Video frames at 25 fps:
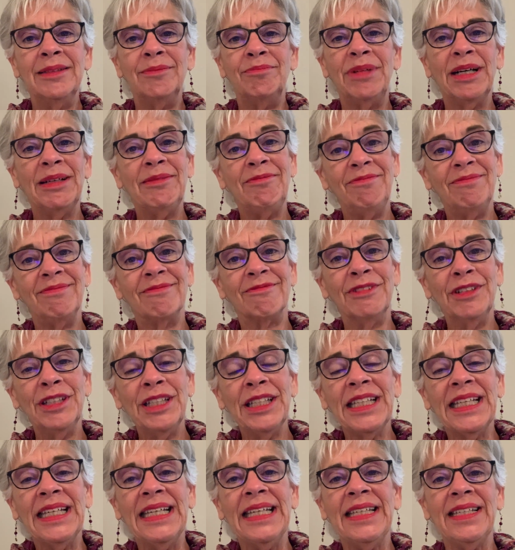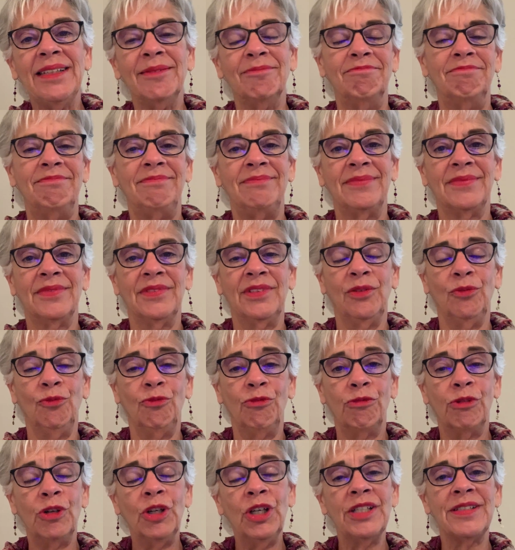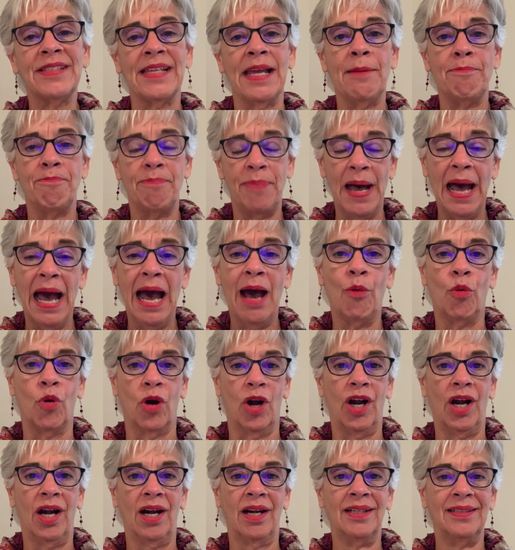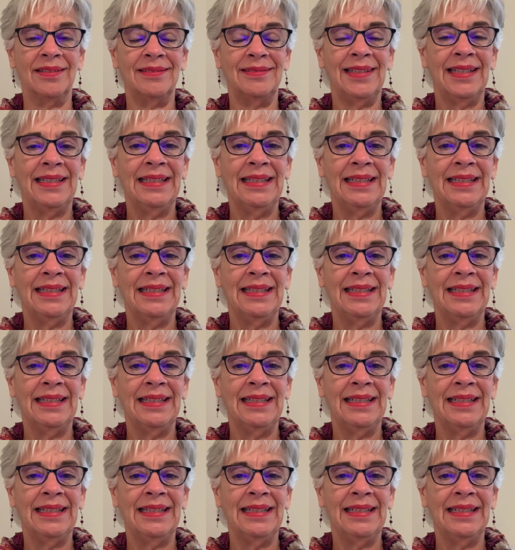But really, words have power,